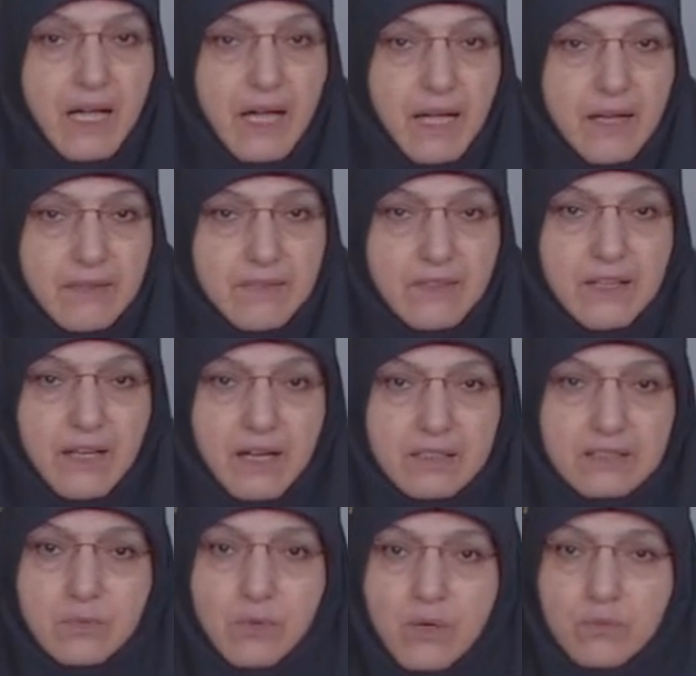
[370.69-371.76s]
And the
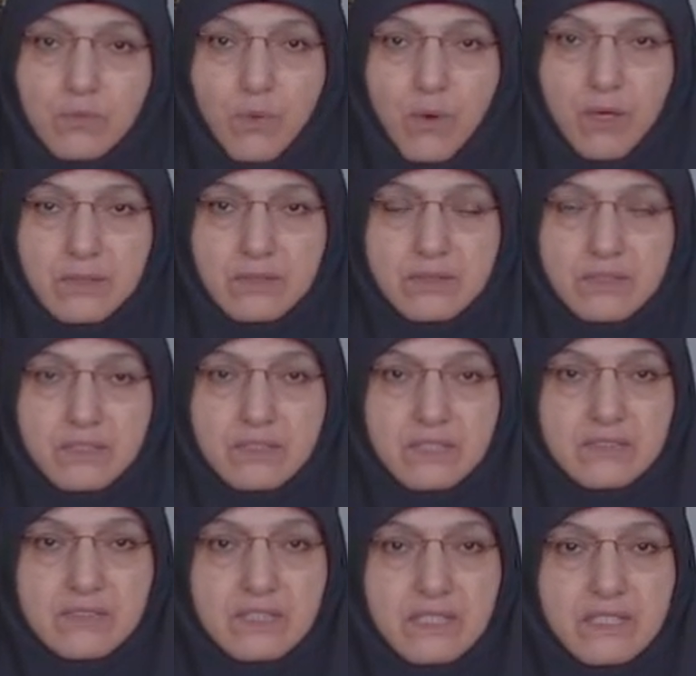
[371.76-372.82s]
other one was the
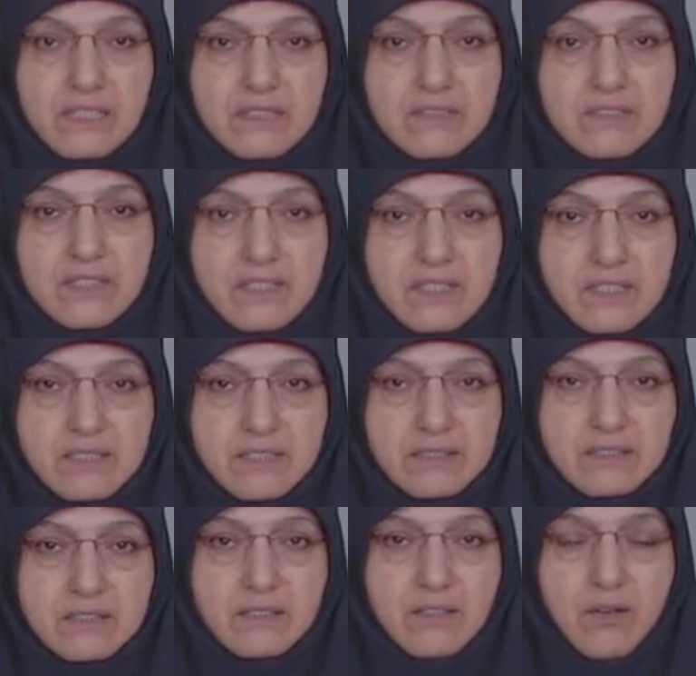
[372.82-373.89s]
real
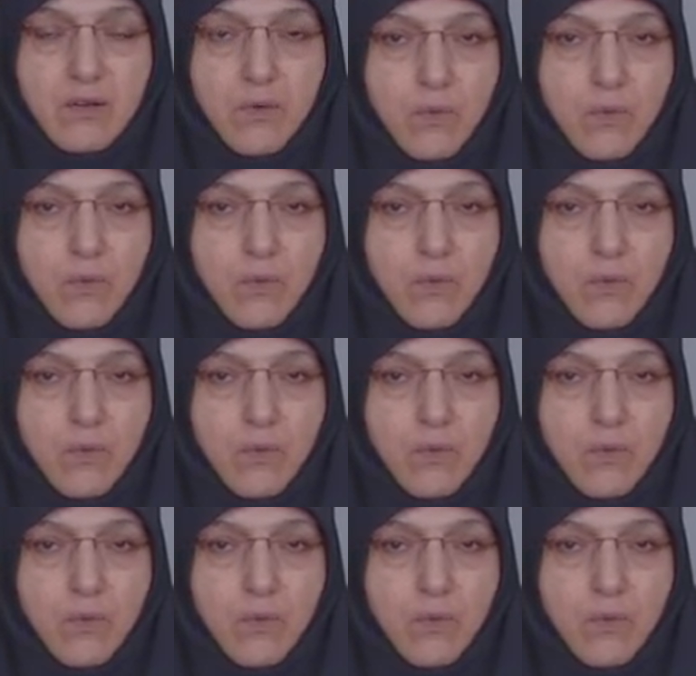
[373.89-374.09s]
reason